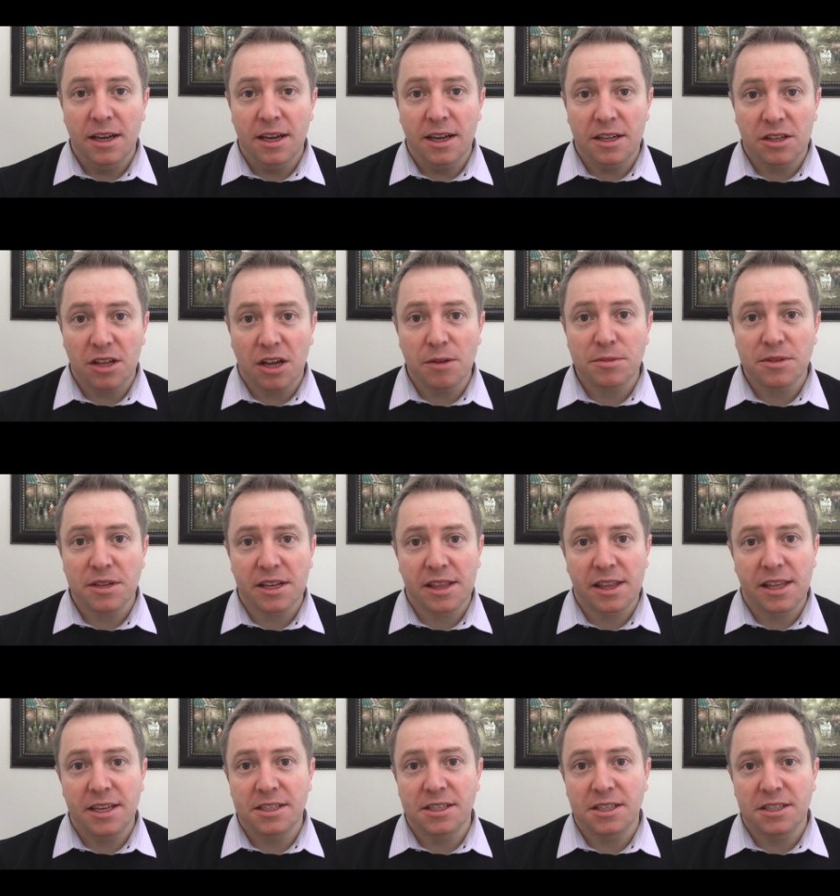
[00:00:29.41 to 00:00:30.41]
in times like
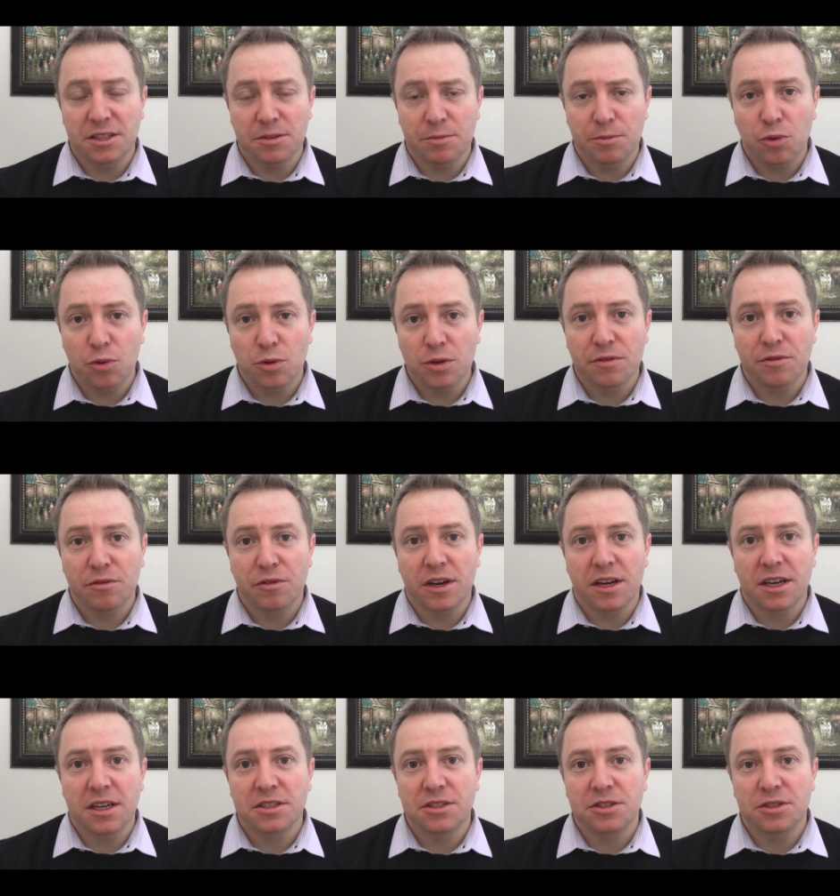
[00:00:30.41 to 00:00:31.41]
these, it's important for
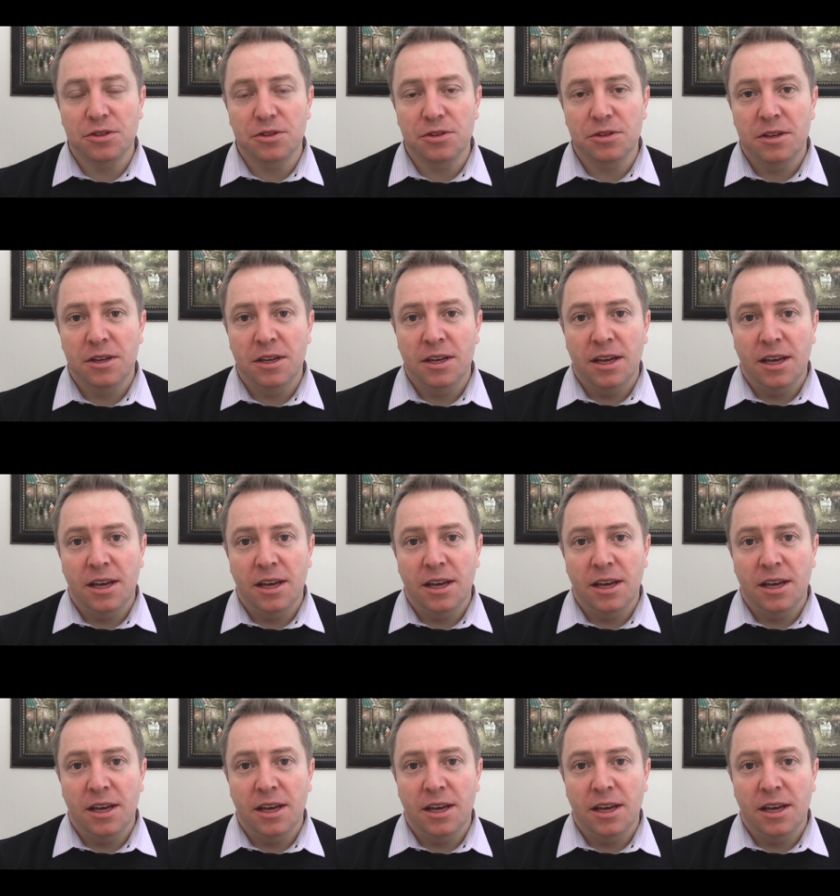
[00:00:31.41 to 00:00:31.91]
us to